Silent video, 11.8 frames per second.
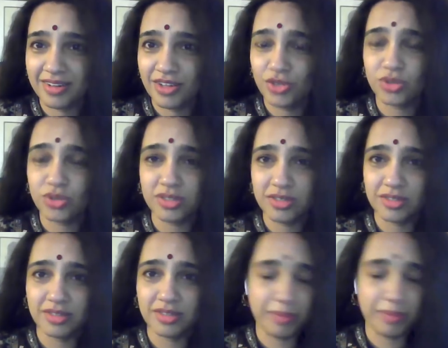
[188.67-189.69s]
You can,
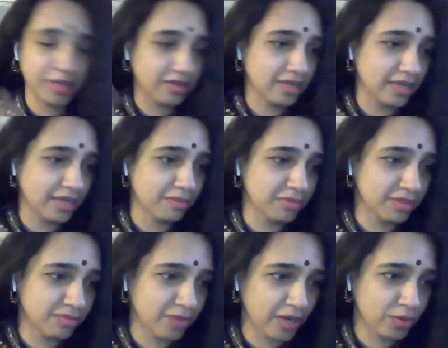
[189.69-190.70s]
I mean, in
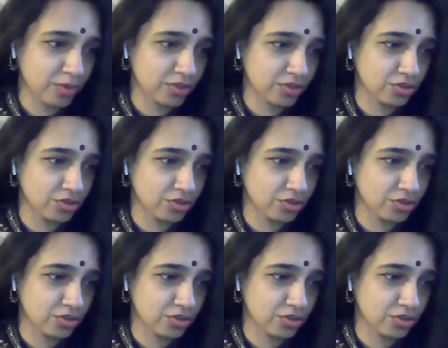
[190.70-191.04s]
when I was